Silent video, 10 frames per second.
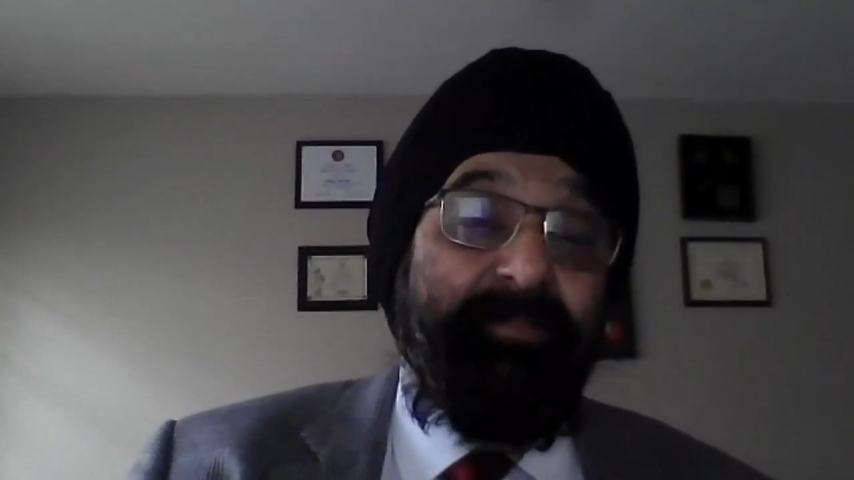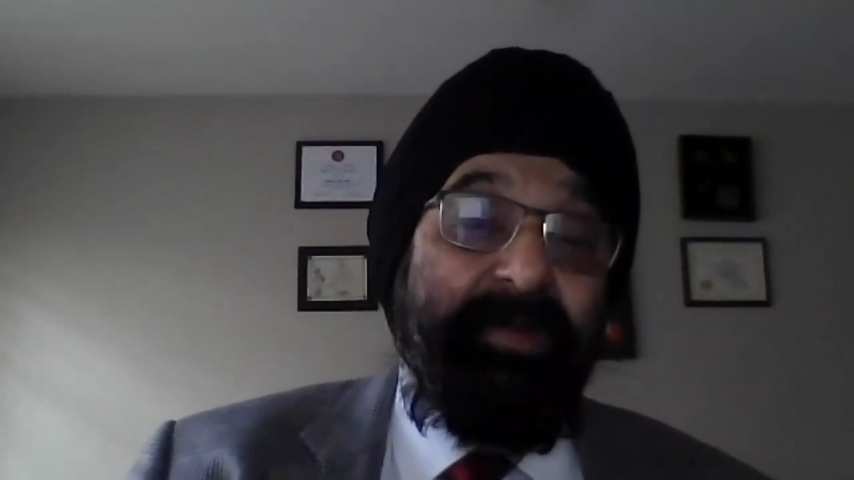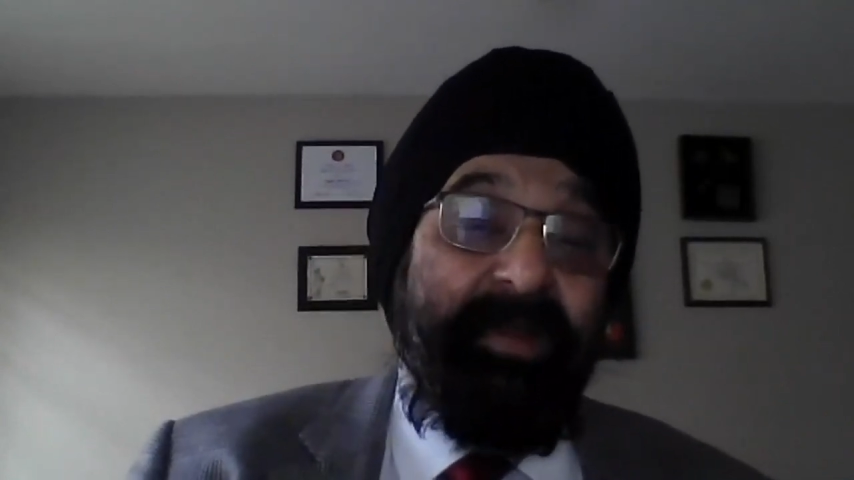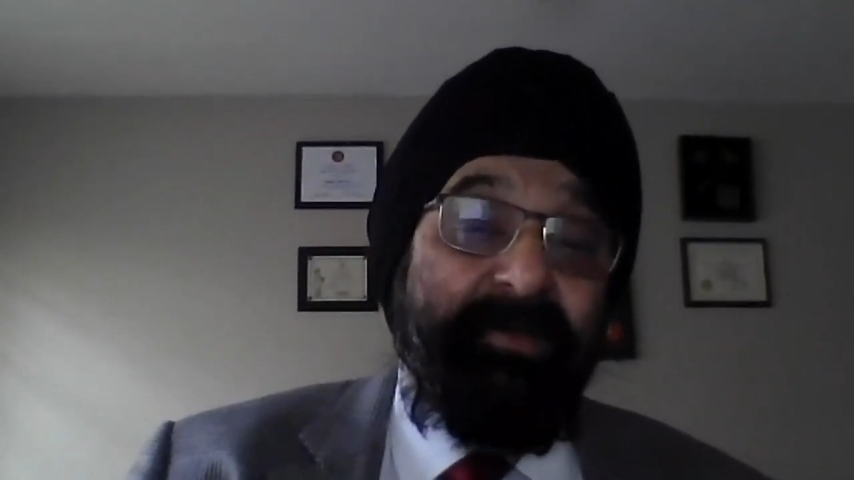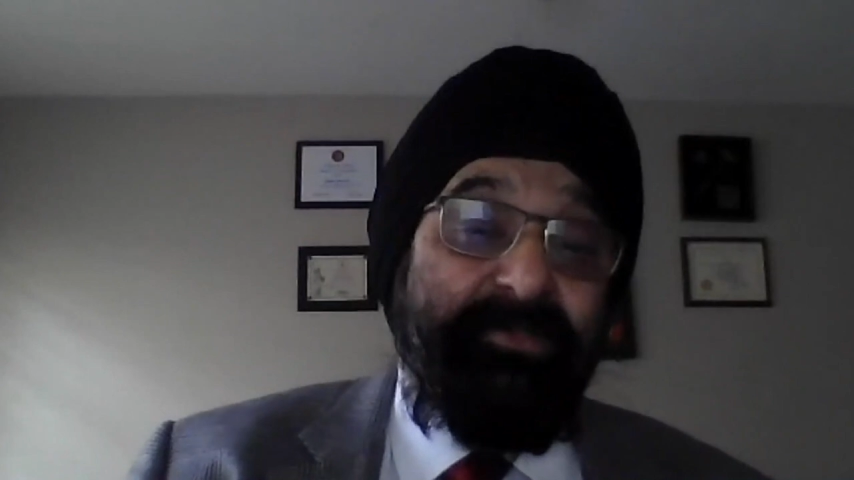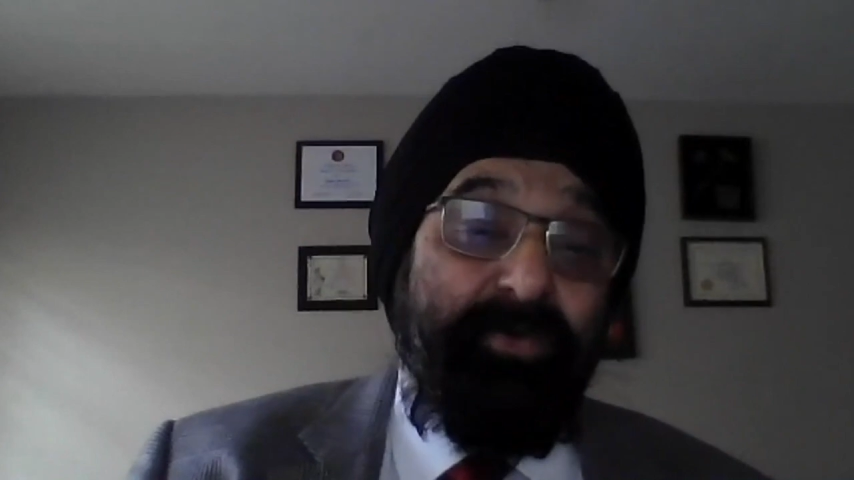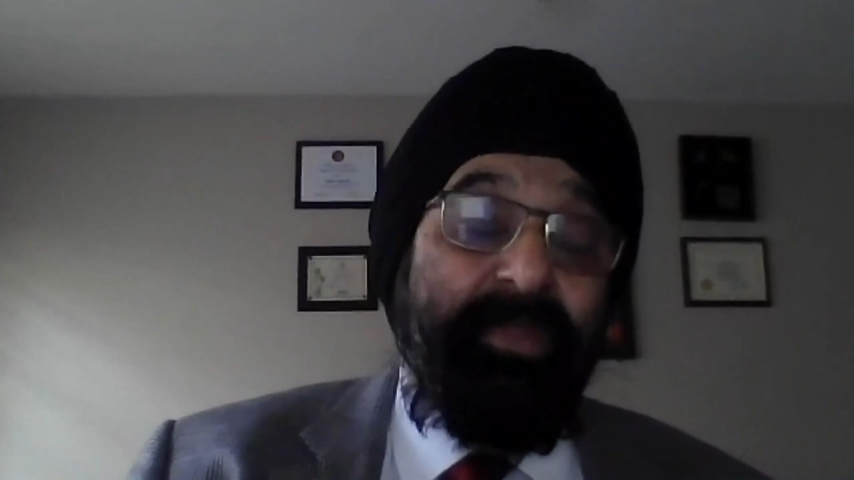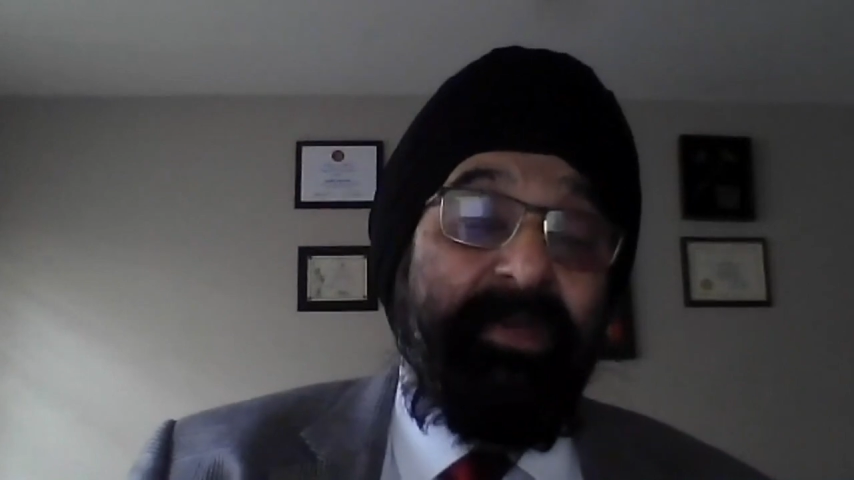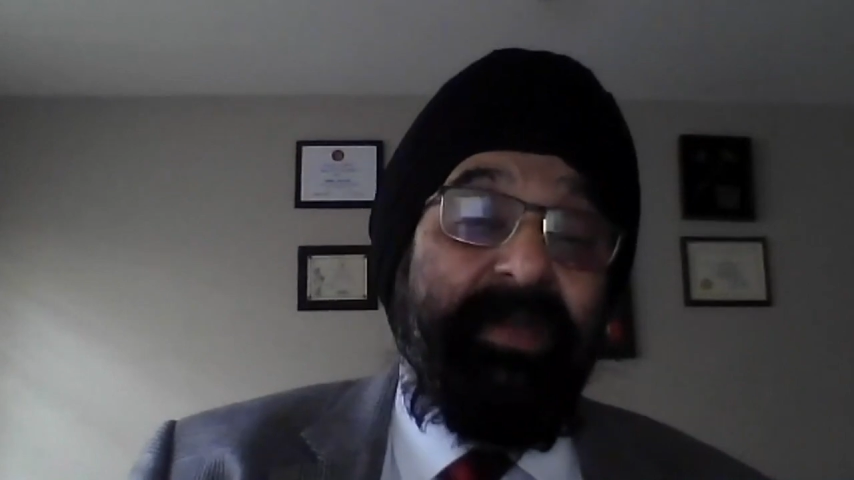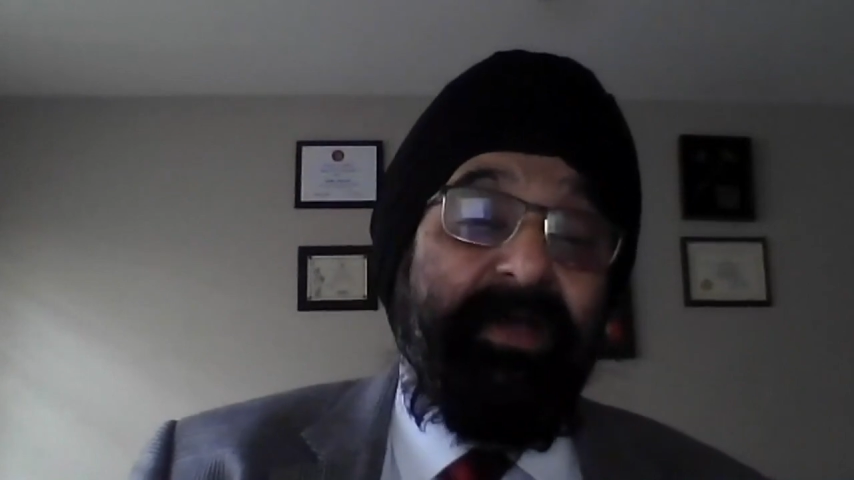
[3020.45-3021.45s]
but are
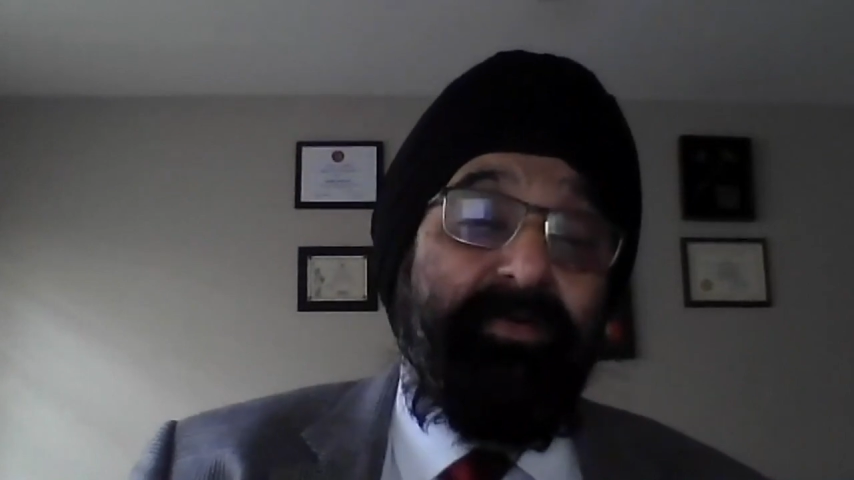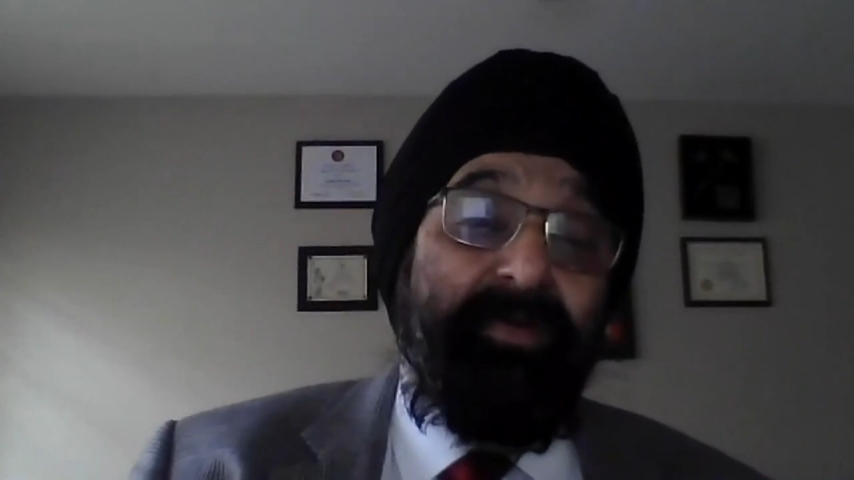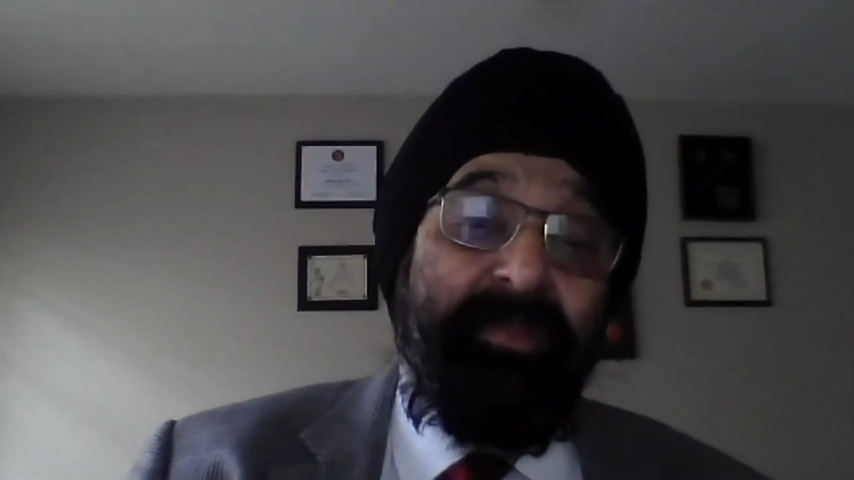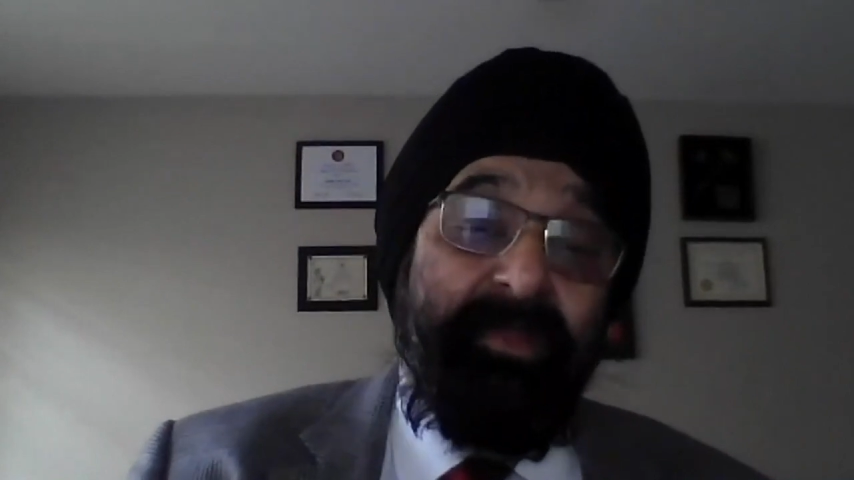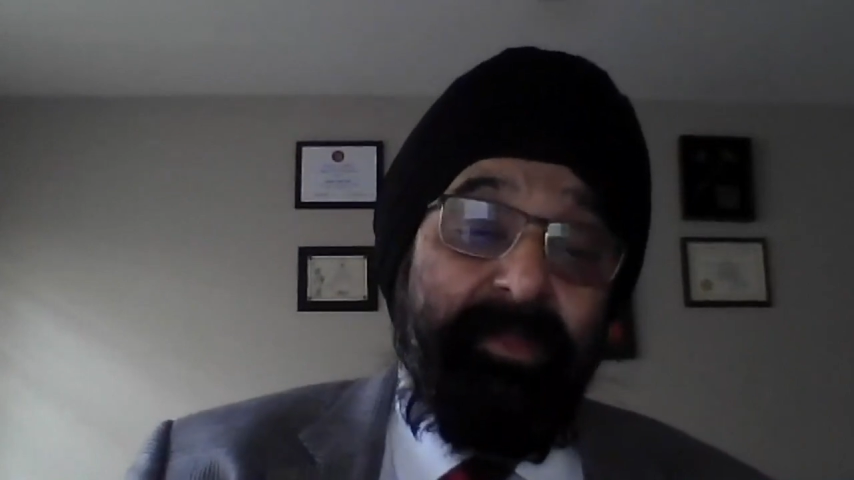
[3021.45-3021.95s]
slowing down